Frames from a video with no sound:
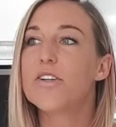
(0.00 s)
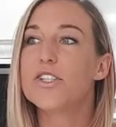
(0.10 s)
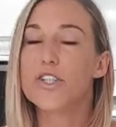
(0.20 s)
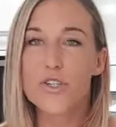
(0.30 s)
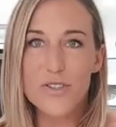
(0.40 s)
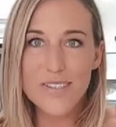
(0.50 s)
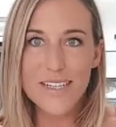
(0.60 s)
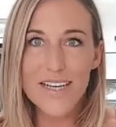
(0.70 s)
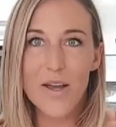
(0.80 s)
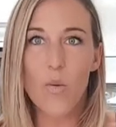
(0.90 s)

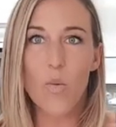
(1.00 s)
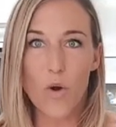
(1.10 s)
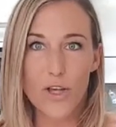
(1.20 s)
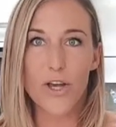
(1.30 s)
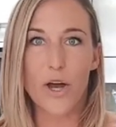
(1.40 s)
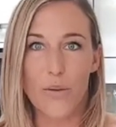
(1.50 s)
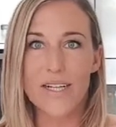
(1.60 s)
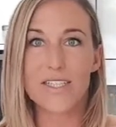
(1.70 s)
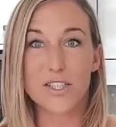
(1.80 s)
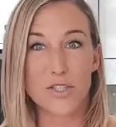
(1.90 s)
Choosing what you're going
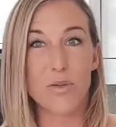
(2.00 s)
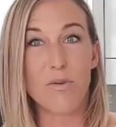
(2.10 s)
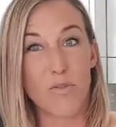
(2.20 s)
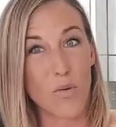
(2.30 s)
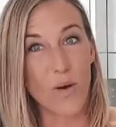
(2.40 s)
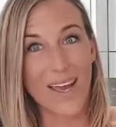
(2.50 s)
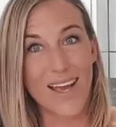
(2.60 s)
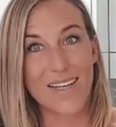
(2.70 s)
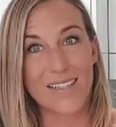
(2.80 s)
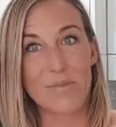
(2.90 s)
to do
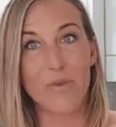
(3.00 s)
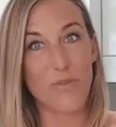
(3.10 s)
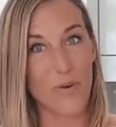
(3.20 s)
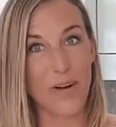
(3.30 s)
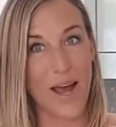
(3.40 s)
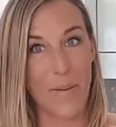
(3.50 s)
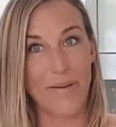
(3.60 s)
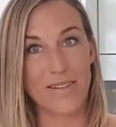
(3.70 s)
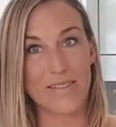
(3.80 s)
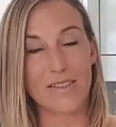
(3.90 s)
beforehand before it
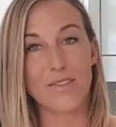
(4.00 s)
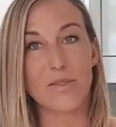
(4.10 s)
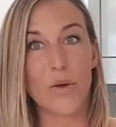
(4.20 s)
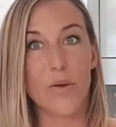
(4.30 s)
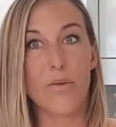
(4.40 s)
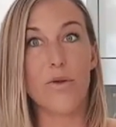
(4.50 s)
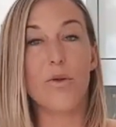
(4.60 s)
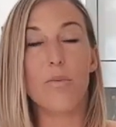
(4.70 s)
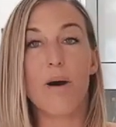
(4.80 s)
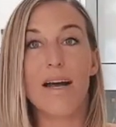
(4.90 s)
happens. So
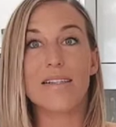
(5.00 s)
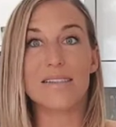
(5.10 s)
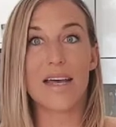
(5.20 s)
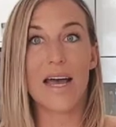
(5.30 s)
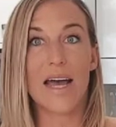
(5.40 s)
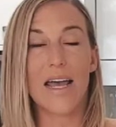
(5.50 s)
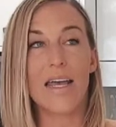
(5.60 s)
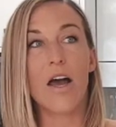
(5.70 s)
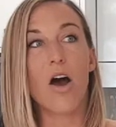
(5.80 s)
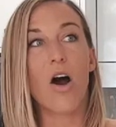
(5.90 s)
you might
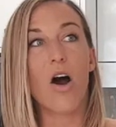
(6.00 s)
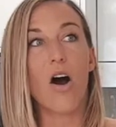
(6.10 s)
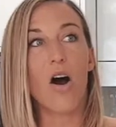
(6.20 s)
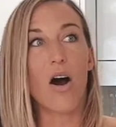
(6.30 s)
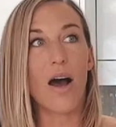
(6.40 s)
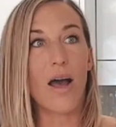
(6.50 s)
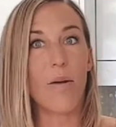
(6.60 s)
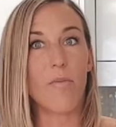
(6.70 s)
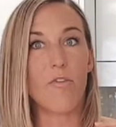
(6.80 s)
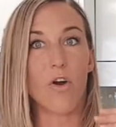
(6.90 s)
say,
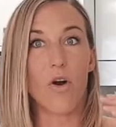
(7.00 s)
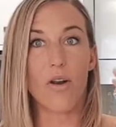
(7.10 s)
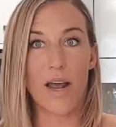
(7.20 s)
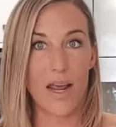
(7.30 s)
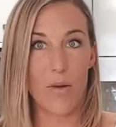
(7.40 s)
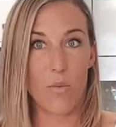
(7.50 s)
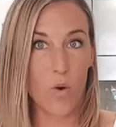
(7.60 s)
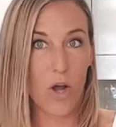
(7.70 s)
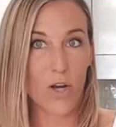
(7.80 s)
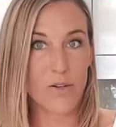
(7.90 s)
I've got a
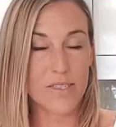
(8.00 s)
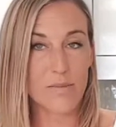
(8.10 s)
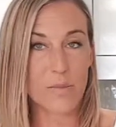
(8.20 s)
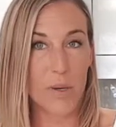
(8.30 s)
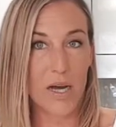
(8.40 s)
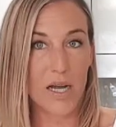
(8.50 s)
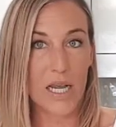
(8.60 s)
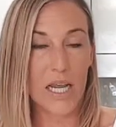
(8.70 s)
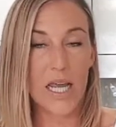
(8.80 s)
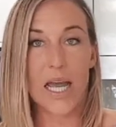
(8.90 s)
work Christmas
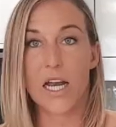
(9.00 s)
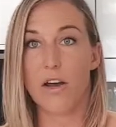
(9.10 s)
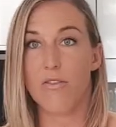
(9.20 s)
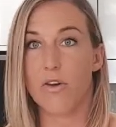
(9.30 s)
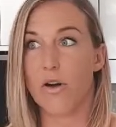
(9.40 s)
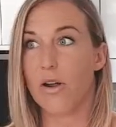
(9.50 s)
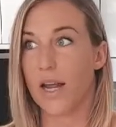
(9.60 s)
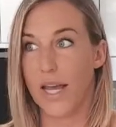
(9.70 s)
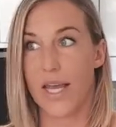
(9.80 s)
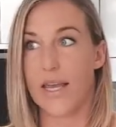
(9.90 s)
party and I've got
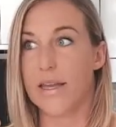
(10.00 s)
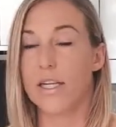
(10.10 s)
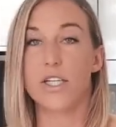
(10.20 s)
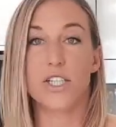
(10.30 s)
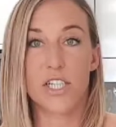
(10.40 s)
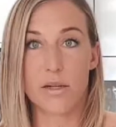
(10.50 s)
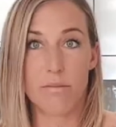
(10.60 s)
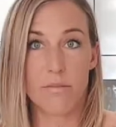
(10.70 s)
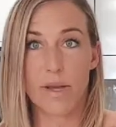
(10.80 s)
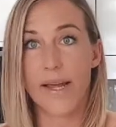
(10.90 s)
a
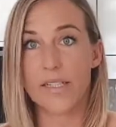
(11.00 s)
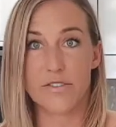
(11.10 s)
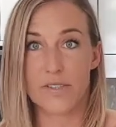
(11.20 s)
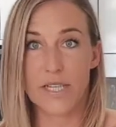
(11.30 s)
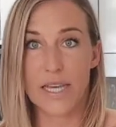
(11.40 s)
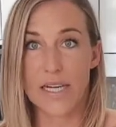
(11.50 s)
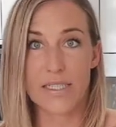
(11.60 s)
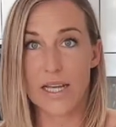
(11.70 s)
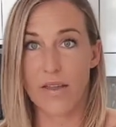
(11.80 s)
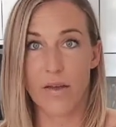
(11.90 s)
gym end of year get
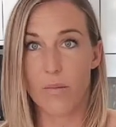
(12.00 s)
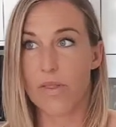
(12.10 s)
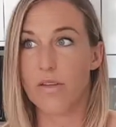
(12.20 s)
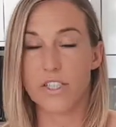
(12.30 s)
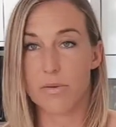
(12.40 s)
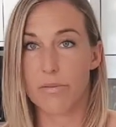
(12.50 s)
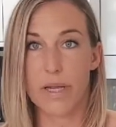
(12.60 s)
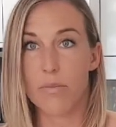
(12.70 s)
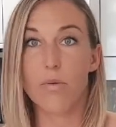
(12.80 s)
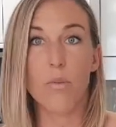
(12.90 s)
together with the gym
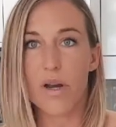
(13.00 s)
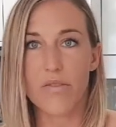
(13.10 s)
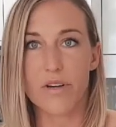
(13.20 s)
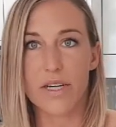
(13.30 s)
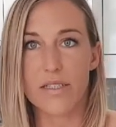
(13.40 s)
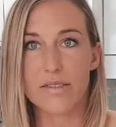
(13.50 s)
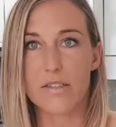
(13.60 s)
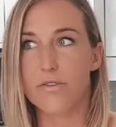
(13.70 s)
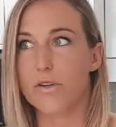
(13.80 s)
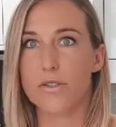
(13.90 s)
people, whatever it is.
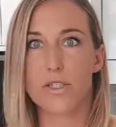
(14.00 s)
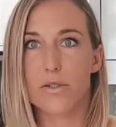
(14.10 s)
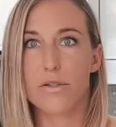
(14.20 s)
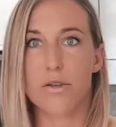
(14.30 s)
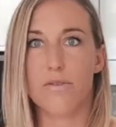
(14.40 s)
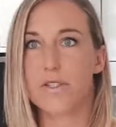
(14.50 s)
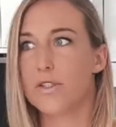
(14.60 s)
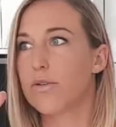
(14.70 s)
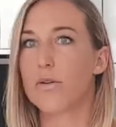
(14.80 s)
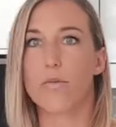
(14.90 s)
You've got two, uh,
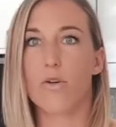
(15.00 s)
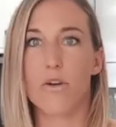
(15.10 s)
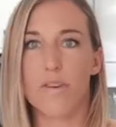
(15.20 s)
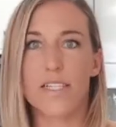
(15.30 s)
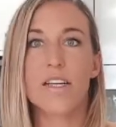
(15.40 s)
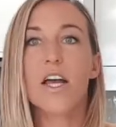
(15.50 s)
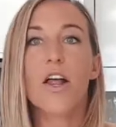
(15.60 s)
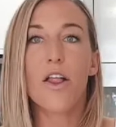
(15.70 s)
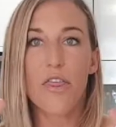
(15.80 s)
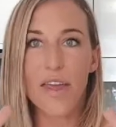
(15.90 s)
two or more events.
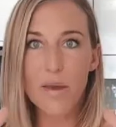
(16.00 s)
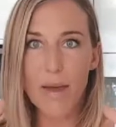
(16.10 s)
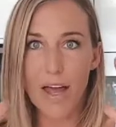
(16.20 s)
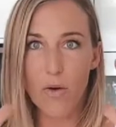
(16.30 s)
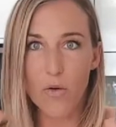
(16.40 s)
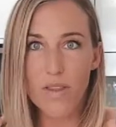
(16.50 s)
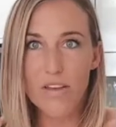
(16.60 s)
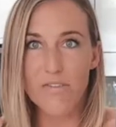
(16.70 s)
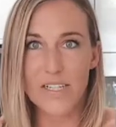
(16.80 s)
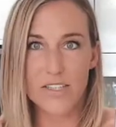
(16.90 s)
Think about all the
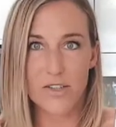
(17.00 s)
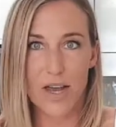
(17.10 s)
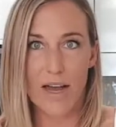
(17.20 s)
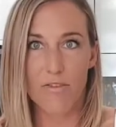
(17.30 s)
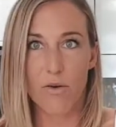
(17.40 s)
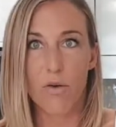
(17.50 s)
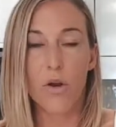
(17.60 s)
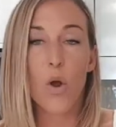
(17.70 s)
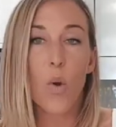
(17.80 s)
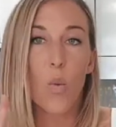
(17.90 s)
events you have on,
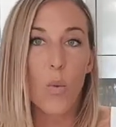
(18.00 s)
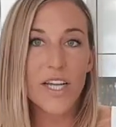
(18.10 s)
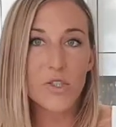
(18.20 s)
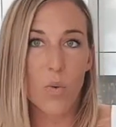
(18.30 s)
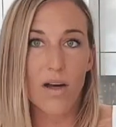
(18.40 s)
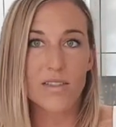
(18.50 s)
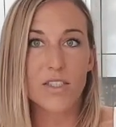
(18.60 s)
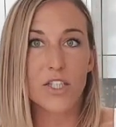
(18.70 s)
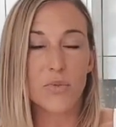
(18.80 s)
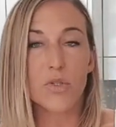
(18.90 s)
which
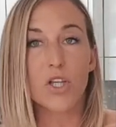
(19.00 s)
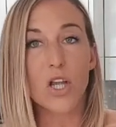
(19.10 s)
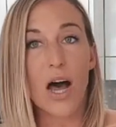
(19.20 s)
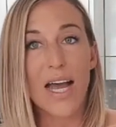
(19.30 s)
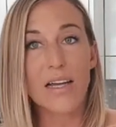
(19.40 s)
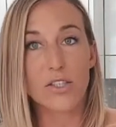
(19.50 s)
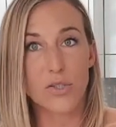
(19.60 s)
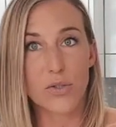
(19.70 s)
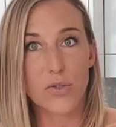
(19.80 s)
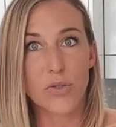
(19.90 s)
ones you would like
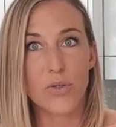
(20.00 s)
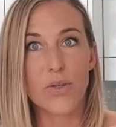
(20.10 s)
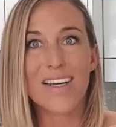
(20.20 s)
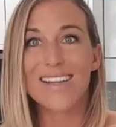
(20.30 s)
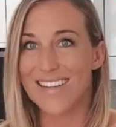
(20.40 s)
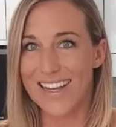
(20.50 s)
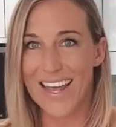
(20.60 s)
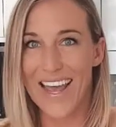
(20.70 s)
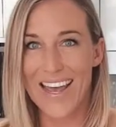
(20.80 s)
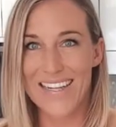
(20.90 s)
to let your
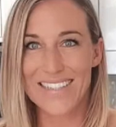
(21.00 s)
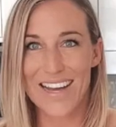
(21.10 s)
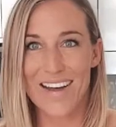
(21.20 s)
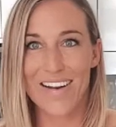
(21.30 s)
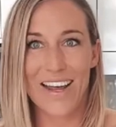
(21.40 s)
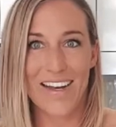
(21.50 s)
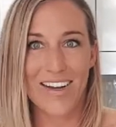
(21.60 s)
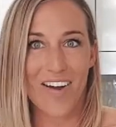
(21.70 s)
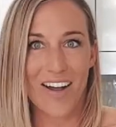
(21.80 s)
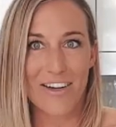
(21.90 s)
hair down and
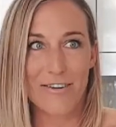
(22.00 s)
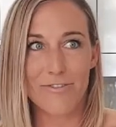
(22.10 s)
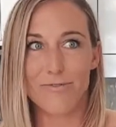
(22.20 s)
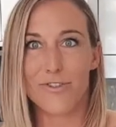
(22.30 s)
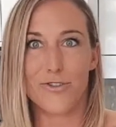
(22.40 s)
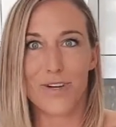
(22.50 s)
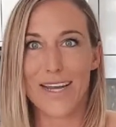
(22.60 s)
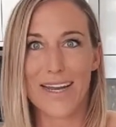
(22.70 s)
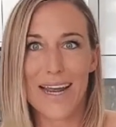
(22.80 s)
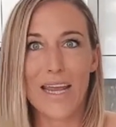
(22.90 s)
kind of drink
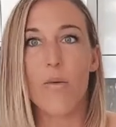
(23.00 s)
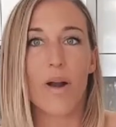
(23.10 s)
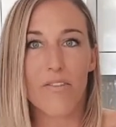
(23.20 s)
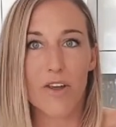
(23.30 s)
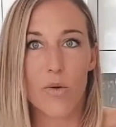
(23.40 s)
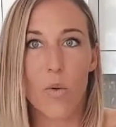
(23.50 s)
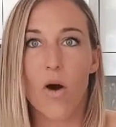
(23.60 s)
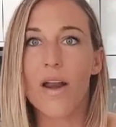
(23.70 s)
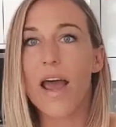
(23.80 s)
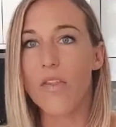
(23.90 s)
and eat whatever you
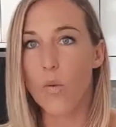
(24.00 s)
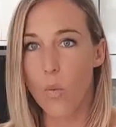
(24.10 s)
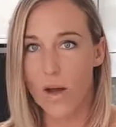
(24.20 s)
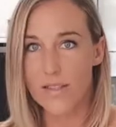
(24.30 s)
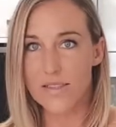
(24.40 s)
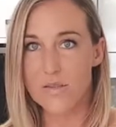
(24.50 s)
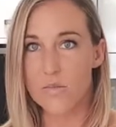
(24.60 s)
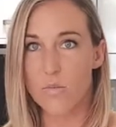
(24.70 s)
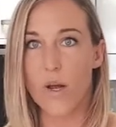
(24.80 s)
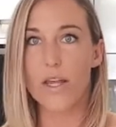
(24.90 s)
want, and the ones
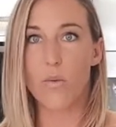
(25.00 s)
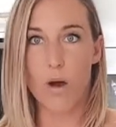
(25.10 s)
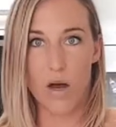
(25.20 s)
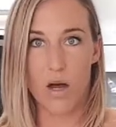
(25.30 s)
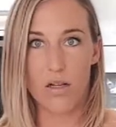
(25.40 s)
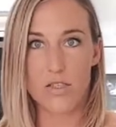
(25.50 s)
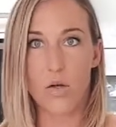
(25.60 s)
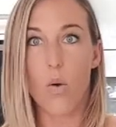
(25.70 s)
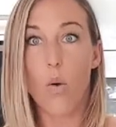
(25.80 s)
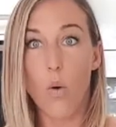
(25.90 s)
where you aren't.
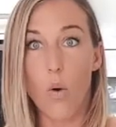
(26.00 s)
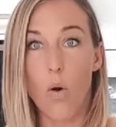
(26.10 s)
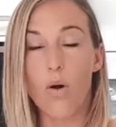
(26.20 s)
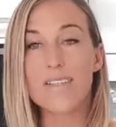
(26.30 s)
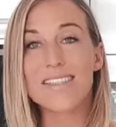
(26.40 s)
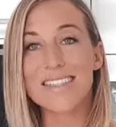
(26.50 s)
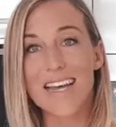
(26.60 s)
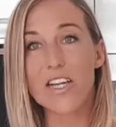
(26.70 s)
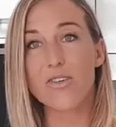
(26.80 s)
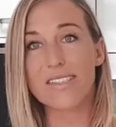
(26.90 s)
Or
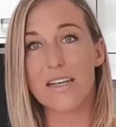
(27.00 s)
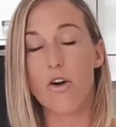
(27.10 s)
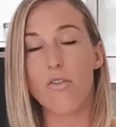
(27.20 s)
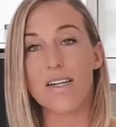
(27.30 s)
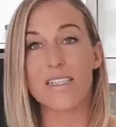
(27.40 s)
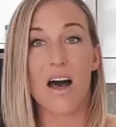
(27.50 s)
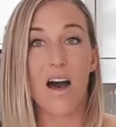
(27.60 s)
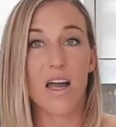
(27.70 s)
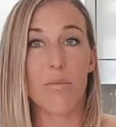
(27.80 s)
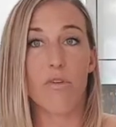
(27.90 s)
set yourself a
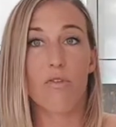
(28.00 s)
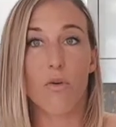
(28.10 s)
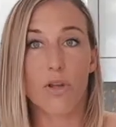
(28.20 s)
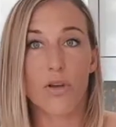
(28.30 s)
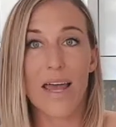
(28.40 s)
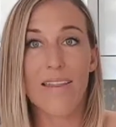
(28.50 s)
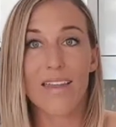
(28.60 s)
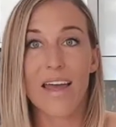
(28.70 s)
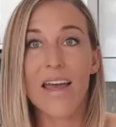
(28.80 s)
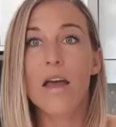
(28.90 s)
target before you get
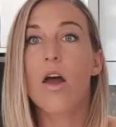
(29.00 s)
there.